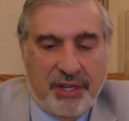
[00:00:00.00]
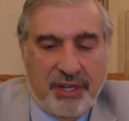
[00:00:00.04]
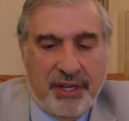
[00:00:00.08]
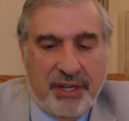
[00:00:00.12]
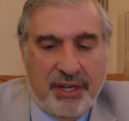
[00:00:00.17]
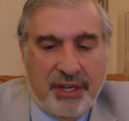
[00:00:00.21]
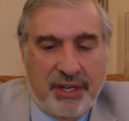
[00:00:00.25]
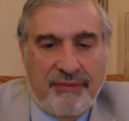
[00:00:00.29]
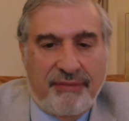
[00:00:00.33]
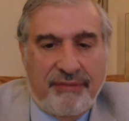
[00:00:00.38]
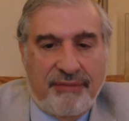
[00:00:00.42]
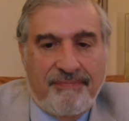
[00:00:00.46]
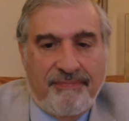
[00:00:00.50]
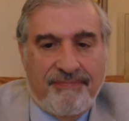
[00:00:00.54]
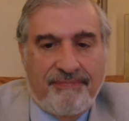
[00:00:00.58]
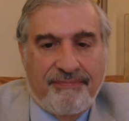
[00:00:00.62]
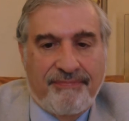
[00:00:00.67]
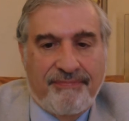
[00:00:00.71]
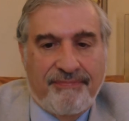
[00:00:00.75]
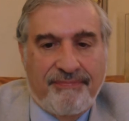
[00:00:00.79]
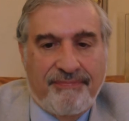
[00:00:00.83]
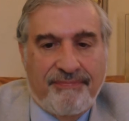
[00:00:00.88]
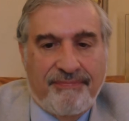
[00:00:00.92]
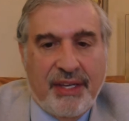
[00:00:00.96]
enough.
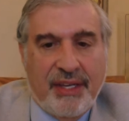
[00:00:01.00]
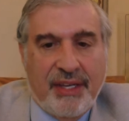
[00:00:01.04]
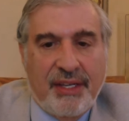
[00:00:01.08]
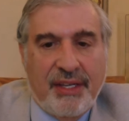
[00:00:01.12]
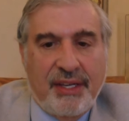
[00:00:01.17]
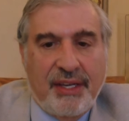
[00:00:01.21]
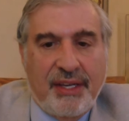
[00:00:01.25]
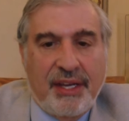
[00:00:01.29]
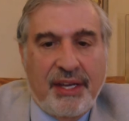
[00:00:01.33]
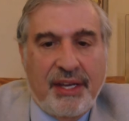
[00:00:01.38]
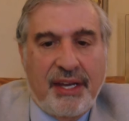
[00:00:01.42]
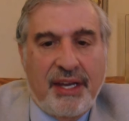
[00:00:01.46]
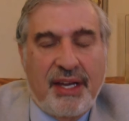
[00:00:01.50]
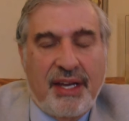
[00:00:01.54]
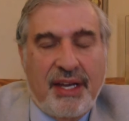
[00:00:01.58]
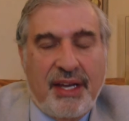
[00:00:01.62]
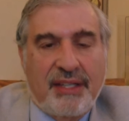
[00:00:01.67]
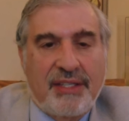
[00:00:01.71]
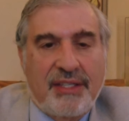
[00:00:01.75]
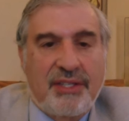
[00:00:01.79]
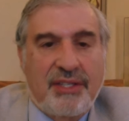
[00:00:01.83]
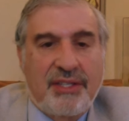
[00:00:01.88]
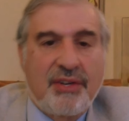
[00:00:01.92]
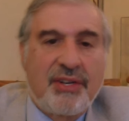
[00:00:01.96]

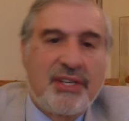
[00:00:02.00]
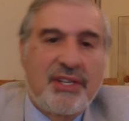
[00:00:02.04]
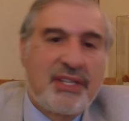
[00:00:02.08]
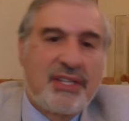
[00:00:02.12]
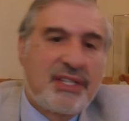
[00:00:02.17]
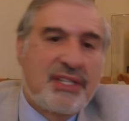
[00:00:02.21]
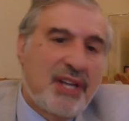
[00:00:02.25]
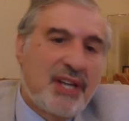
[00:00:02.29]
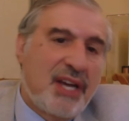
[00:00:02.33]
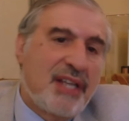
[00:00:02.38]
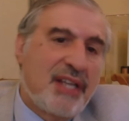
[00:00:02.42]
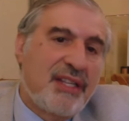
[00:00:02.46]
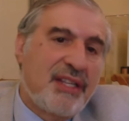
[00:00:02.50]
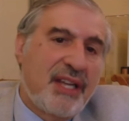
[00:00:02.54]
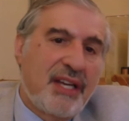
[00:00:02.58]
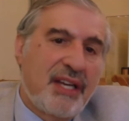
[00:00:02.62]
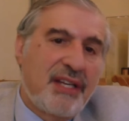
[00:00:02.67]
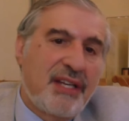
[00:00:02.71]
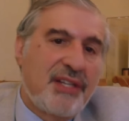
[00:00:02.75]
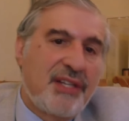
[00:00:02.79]
And so to decide that